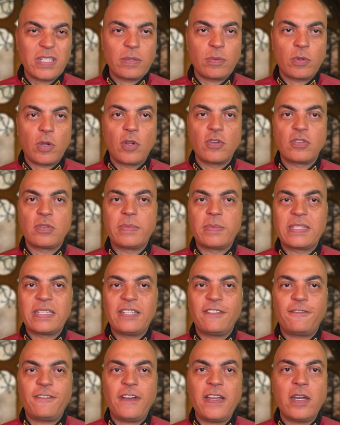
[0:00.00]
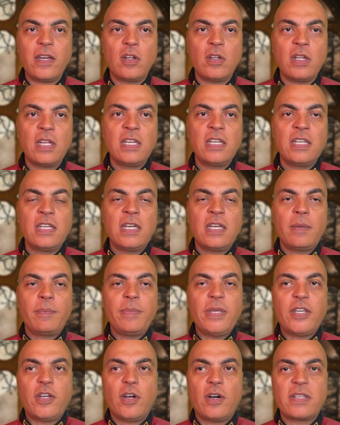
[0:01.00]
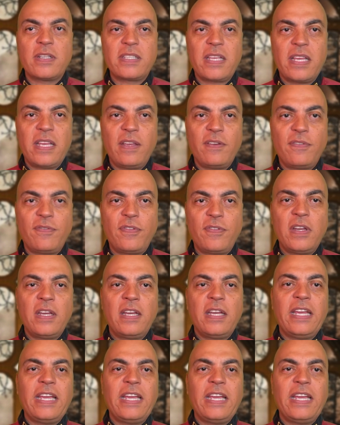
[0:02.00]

It will ultimately fail, because if